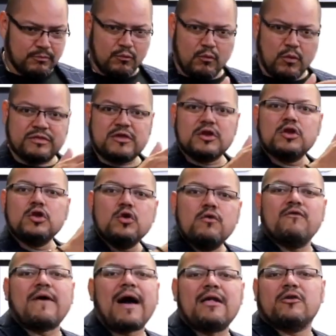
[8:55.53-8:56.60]
what the
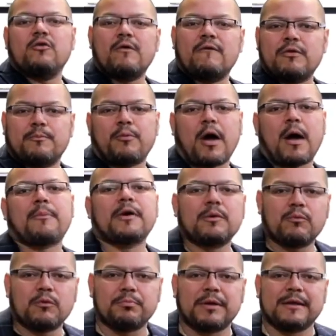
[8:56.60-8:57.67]
new value of the property
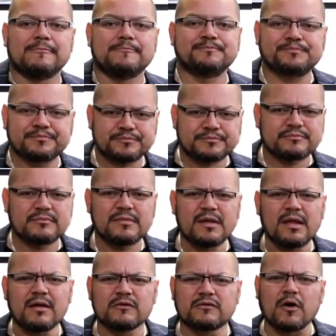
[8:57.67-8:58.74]
would be.
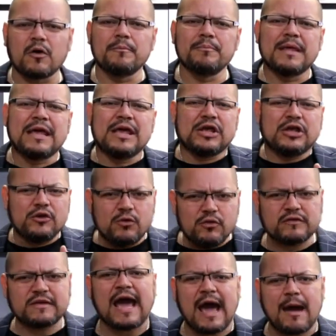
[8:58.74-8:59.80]
So
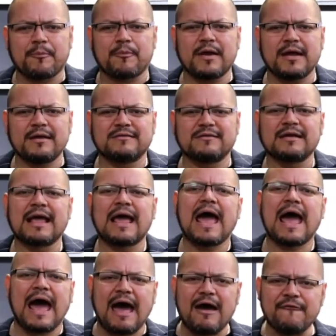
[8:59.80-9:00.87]
use cap rates,
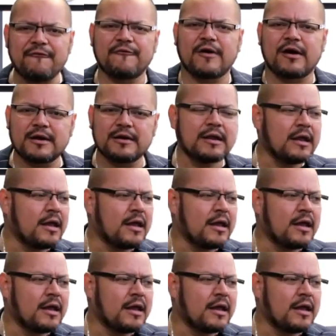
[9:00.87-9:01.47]
have fun,